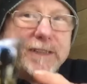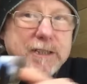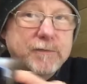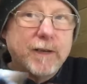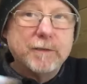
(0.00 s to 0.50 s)

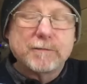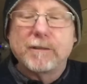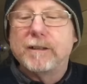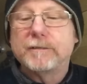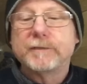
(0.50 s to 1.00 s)
each
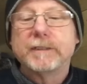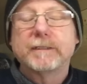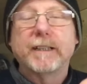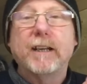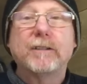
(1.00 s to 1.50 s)
photograph
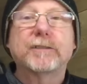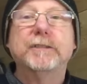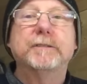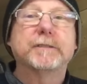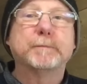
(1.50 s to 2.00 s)
they
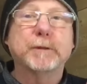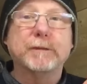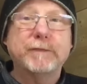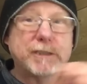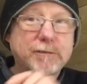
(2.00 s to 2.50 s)
ask you to put
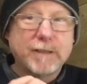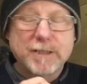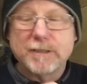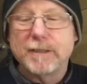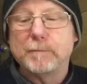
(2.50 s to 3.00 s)
the
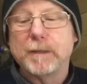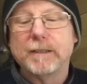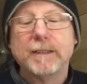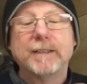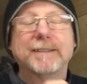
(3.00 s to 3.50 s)
registration
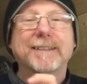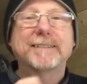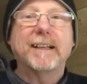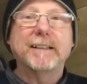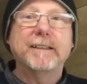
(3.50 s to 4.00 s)
number, the
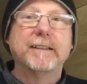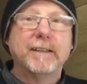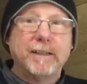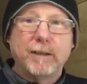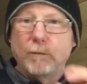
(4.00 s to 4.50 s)
date
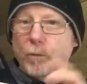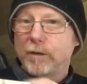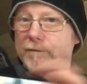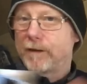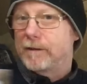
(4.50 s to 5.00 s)
and
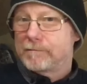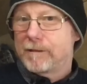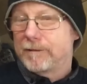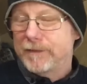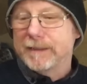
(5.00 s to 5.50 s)
what the
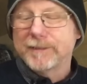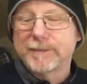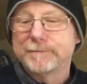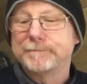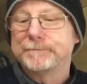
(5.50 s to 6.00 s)
photograph
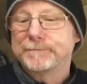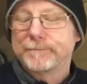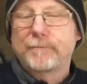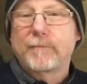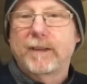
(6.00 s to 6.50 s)
is.
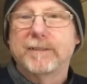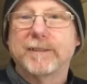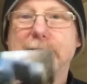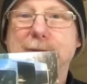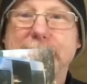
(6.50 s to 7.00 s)

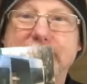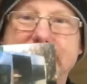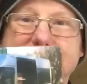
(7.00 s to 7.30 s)
So